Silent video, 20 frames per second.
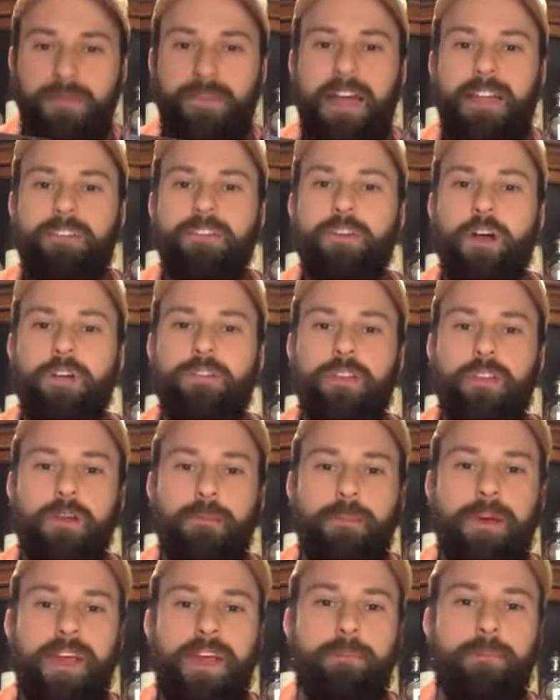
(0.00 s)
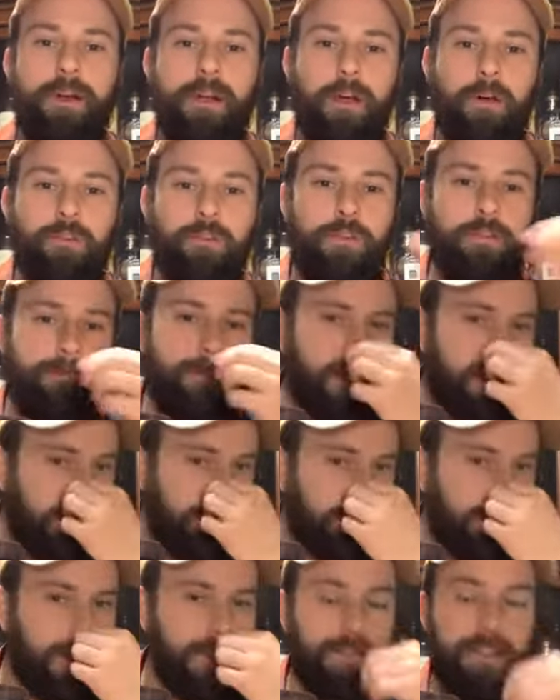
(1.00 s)
that starts on the mid but goes through the
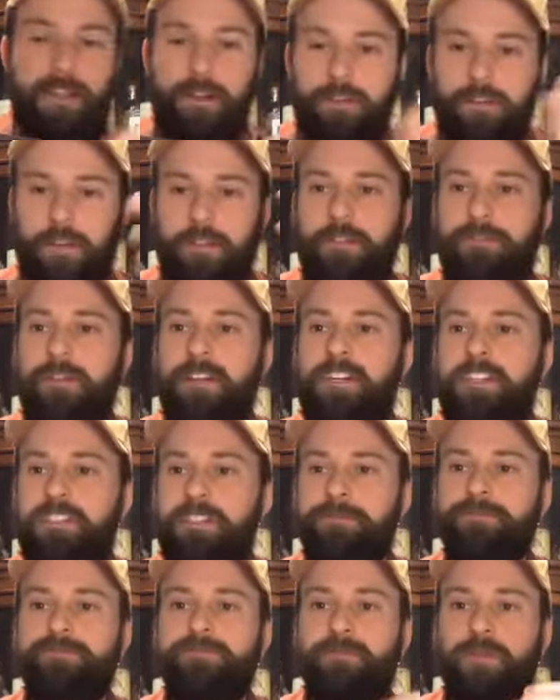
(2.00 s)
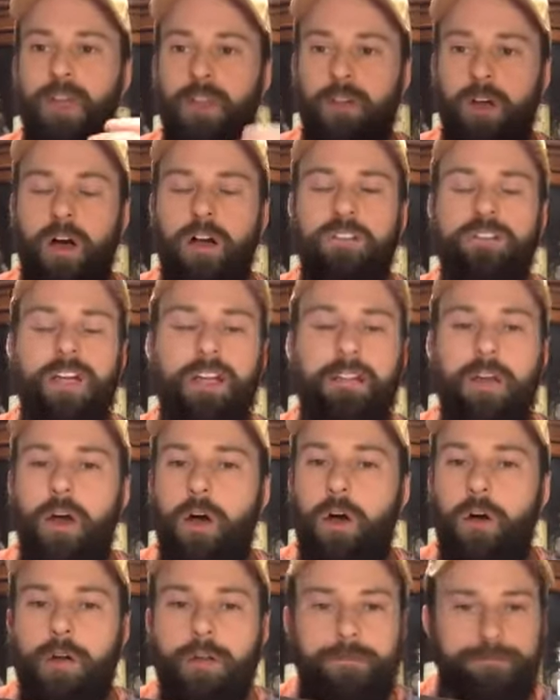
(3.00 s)
finish and it lingers on the finish alongside
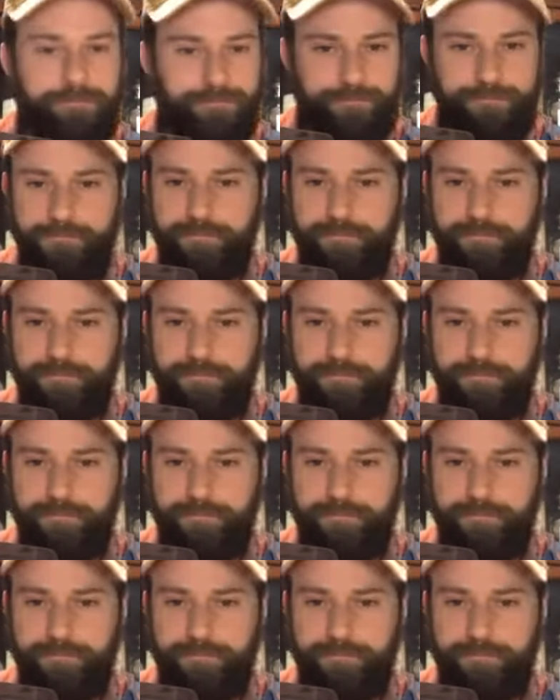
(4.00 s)
that oak.